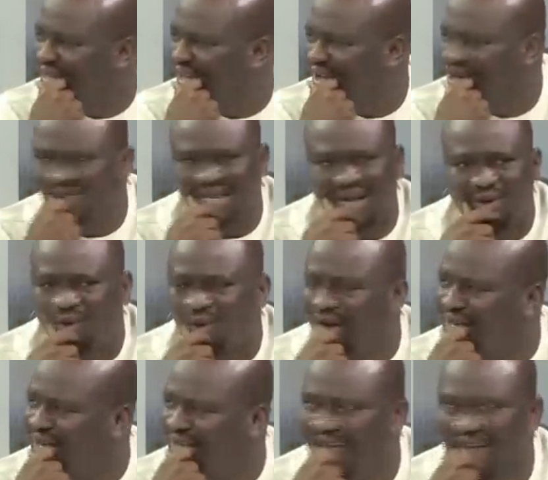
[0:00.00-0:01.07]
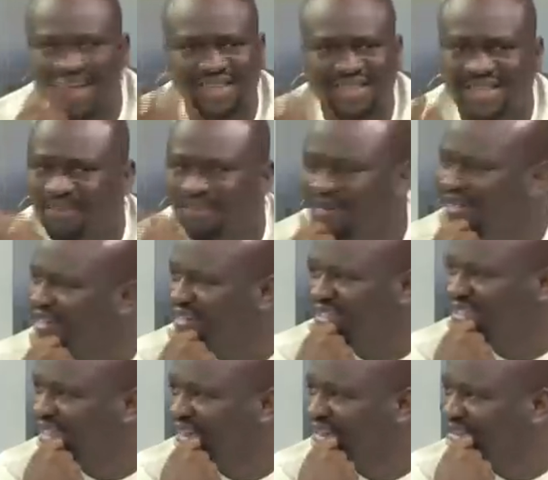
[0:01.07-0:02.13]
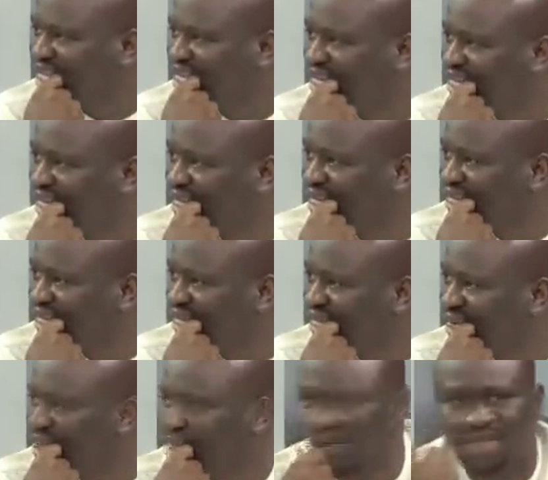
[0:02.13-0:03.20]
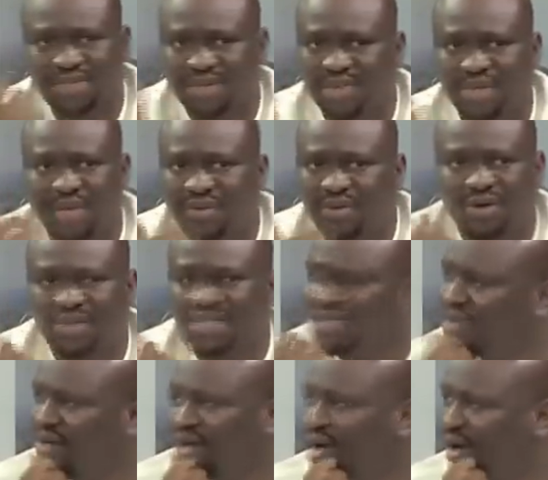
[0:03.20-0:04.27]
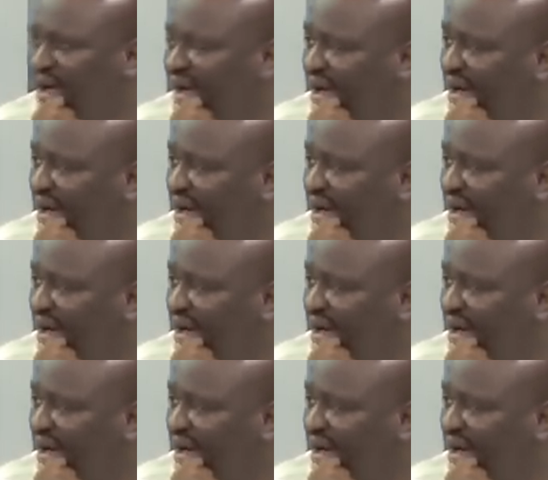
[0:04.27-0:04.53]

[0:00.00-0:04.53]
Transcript: I was like, what the heck is happening in this country? First of all, maybe because he's not a lawyer.